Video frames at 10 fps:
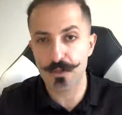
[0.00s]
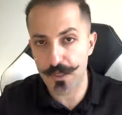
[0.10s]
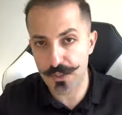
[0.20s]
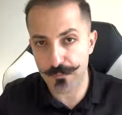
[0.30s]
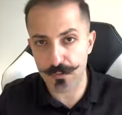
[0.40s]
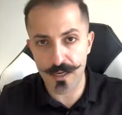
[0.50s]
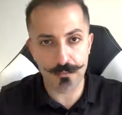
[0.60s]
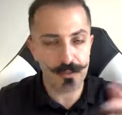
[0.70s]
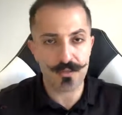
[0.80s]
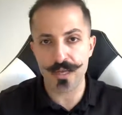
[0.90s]
launching a product
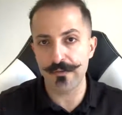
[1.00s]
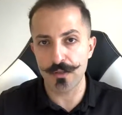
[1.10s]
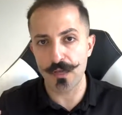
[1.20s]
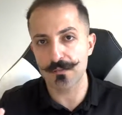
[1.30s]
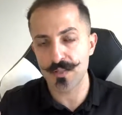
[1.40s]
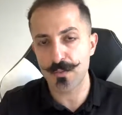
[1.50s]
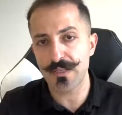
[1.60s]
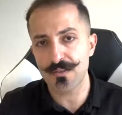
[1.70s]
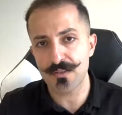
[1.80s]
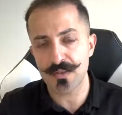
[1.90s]
because you have a lot of
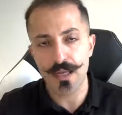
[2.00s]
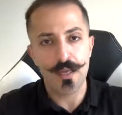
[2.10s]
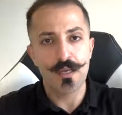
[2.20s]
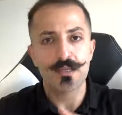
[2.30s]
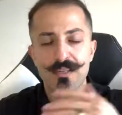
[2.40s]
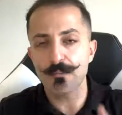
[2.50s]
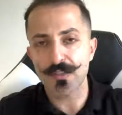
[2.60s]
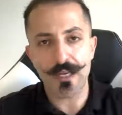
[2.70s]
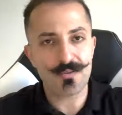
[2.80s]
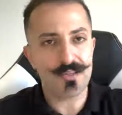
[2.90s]
expenses.
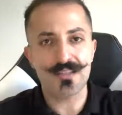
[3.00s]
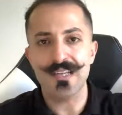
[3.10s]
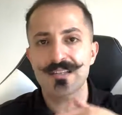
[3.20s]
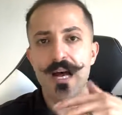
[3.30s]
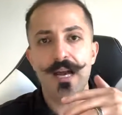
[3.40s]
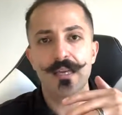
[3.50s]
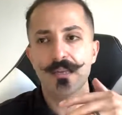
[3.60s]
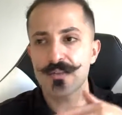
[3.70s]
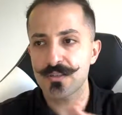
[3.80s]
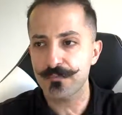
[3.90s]
Sometimes it's as high
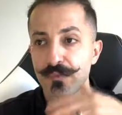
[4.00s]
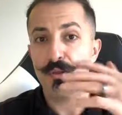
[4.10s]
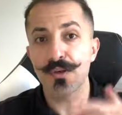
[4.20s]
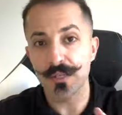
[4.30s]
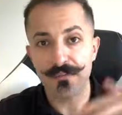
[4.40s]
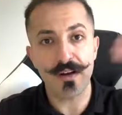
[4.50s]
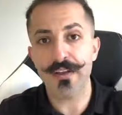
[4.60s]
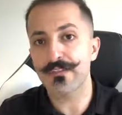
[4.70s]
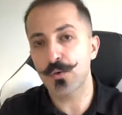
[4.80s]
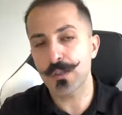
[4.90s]
as
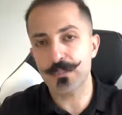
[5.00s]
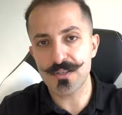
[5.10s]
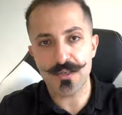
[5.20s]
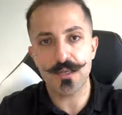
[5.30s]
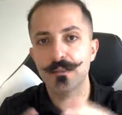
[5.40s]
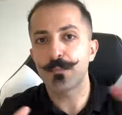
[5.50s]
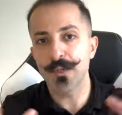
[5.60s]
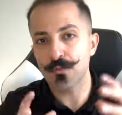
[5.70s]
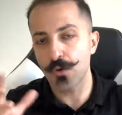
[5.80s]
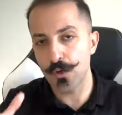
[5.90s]
35, 40%,
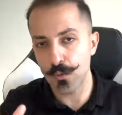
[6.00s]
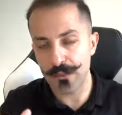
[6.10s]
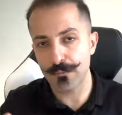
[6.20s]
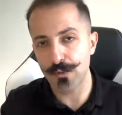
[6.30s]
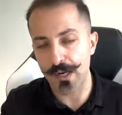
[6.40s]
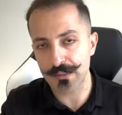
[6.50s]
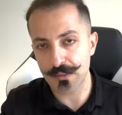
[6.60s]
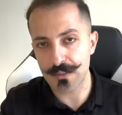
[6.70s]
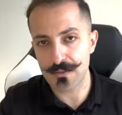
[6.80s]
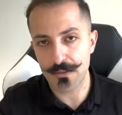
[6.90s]
depends on what the product
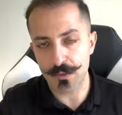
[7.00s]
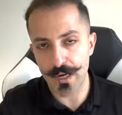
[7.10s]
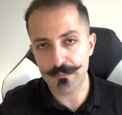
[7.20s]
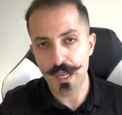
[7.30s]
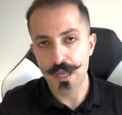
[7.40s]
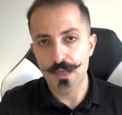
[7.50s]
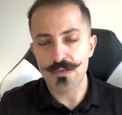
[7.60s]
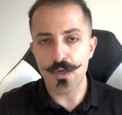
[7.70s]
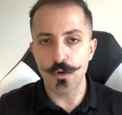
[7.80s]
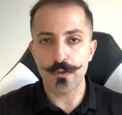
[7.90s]
is, right?
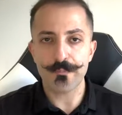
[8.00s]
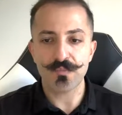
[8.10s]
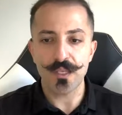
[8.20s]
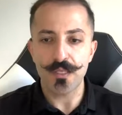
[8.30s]
So